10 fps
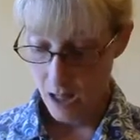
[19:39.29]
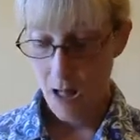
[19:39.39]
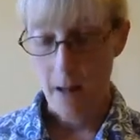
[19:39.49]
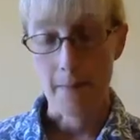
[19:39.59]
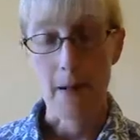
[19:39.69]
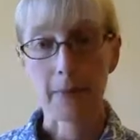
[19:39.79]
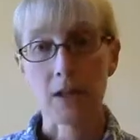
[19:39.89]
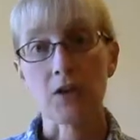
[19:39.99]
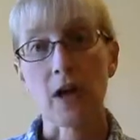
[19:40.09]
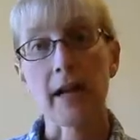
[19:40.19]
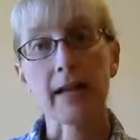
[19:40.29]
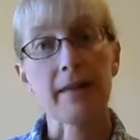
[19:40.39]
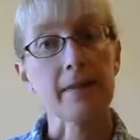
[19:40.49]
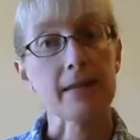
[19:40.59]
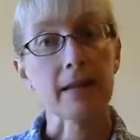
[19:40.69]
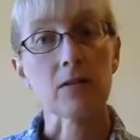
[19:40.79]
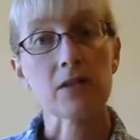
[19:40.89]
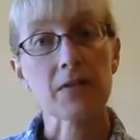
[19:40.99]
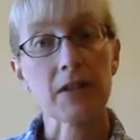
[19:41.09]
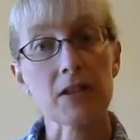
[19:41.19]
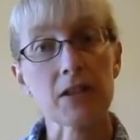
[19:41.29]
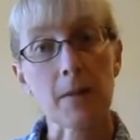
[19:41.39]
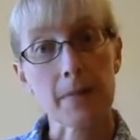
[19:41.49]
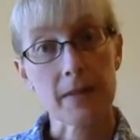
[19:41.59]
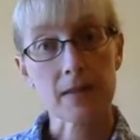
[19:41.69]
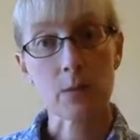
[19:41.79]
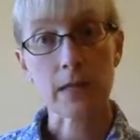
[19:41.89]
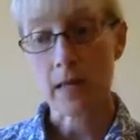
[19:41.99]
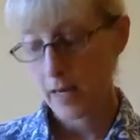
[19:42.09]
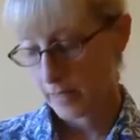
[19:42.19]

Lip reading: I'm going to try to get the singles finished up this week